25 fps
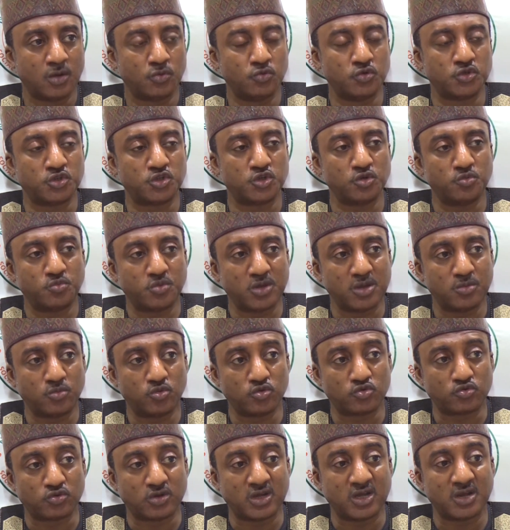we should be
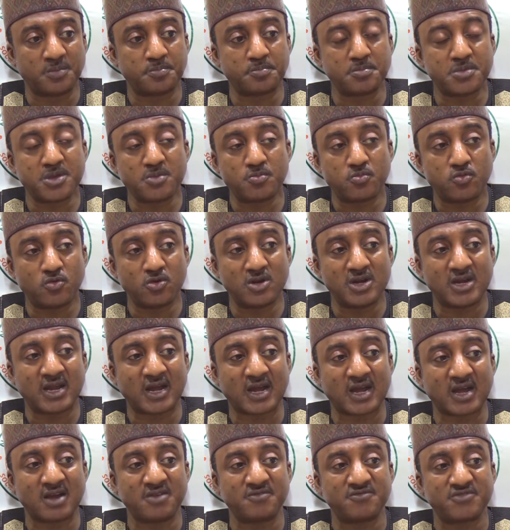able to get people
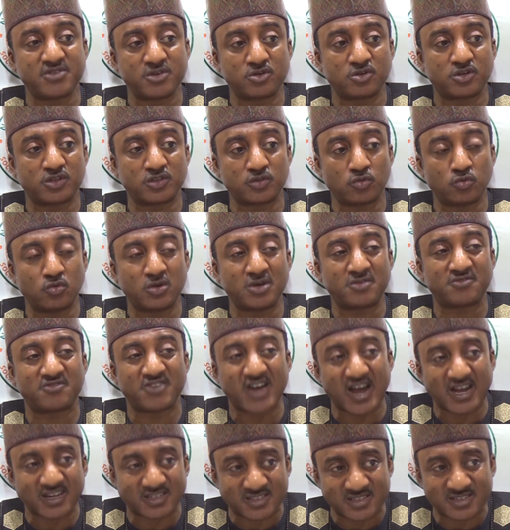that can feed us with
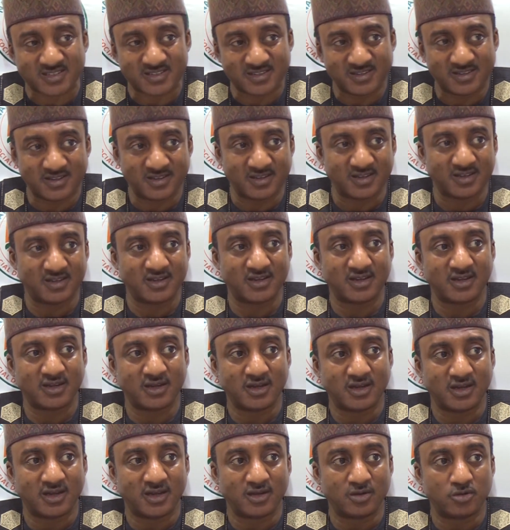facts,
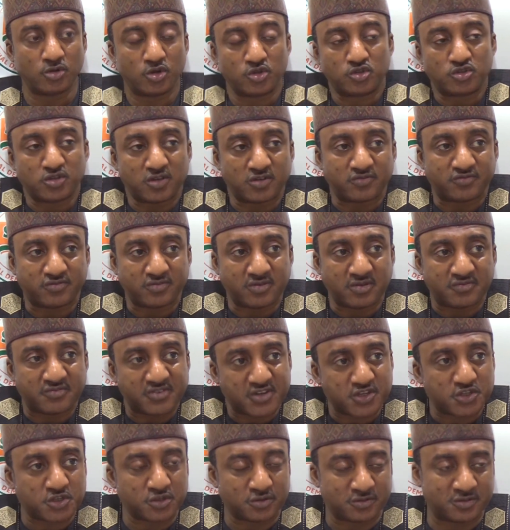not just
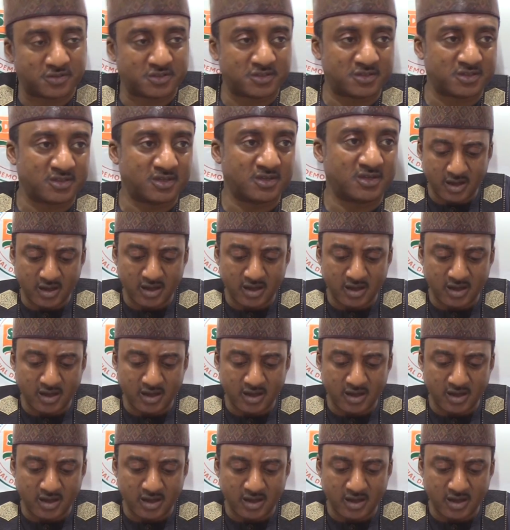fictions.